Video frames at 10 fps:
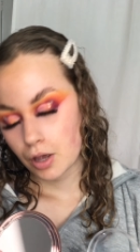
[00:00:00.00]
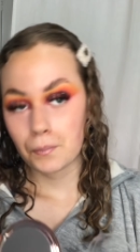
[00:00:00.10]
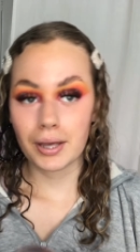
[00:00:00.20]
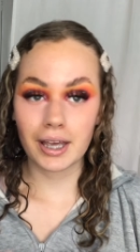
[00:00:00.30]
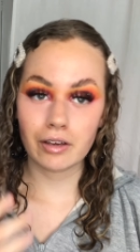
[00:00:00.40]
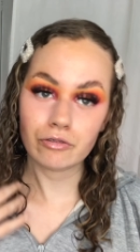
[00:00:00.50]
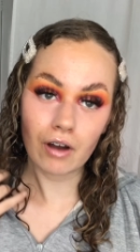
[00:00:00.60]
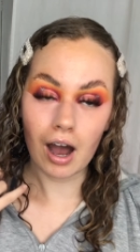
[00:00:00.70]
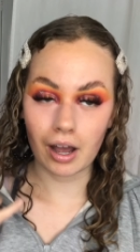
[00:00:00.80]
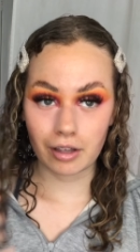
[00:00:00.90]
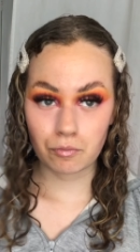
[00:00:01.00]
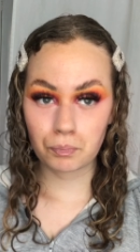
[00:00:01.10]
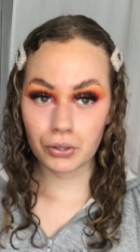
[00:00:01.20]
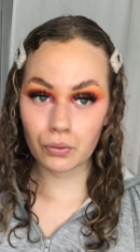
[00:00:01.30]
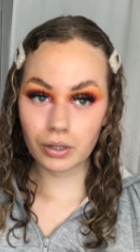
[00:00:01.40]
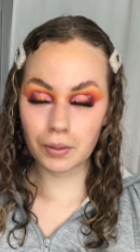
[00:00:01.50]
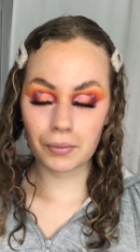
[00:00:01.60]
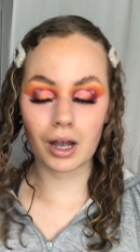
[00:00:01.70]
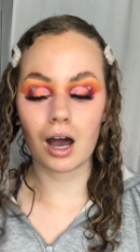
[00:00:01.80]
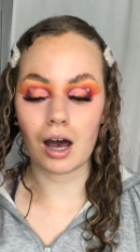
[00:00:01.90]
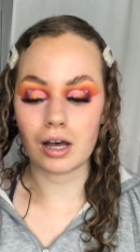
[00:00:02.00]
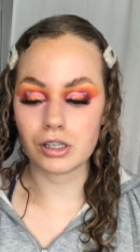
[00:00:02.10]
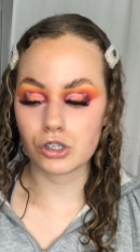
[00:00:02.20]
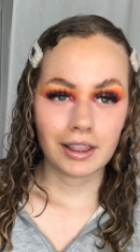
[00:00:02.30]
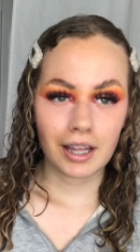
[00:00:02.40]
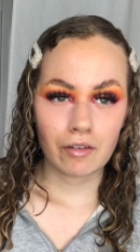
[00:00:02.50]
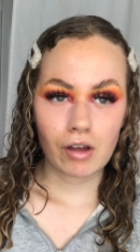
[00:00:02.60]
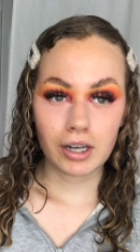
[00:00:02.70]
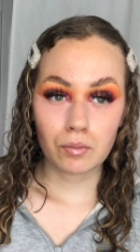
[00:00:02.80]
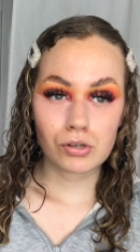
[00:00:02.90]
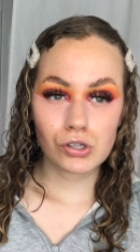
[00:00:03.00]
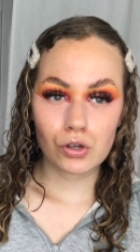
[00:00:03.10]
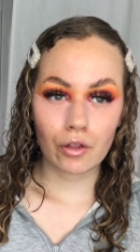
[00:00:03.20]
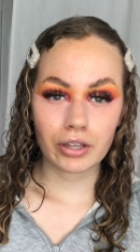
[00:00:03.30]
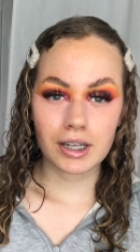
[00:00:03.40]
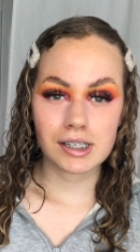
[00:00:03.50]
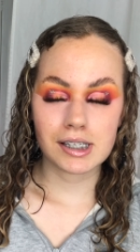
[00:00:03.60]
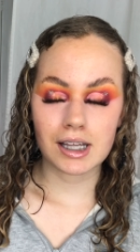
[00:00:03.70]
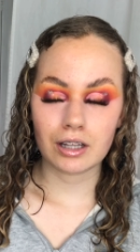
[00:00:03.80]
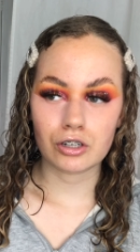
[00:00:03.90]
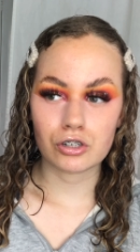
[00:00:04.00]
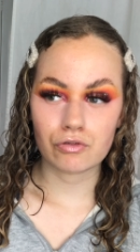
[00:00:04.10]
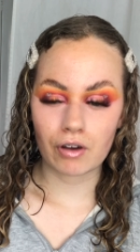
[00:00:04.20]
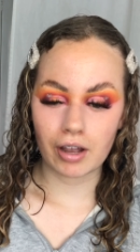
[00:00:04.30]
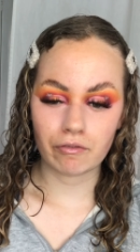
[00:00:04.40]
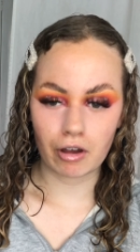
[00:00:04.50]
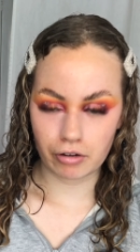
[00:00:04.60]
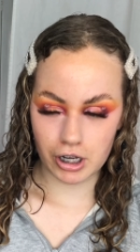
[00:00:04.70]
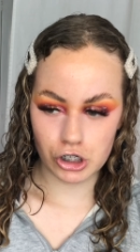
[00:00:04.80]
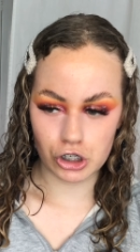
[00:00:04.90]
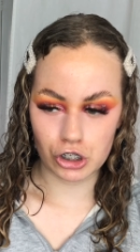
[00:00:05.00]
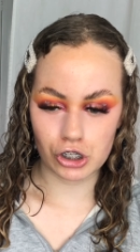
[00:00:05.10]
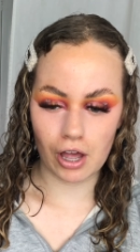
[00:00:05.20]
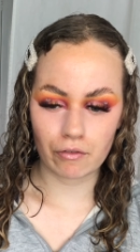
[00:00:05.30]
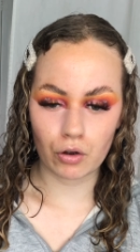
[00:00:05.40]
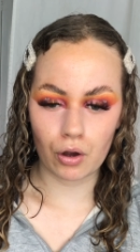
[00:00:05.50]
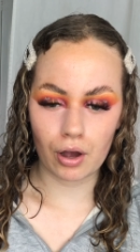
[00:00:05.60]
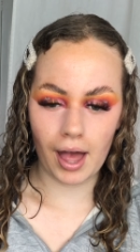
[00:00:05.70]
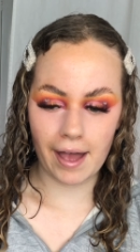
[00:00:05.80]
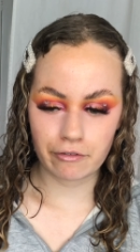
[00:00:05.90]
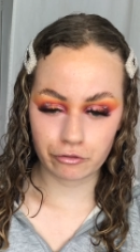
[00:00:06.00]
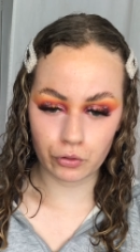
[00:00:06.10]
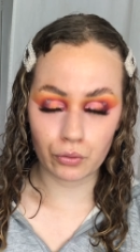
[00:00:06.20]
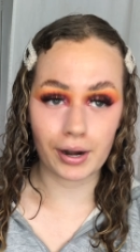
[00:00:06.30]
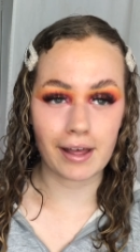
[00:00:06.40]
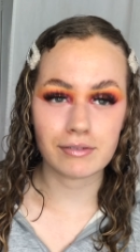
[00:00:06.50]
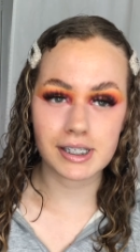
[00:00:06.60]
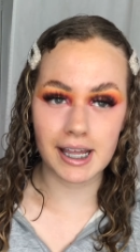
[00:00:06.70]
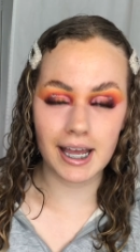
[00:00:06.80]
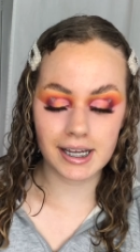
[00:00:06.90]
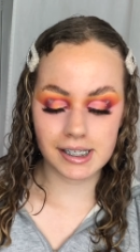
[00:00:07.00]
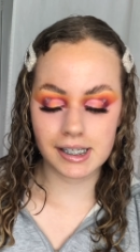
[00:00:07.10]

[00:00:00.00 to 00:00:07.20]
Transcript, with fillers: P5 purely because if anyone's got the Conceal and Define foundations, I've got F4 and F6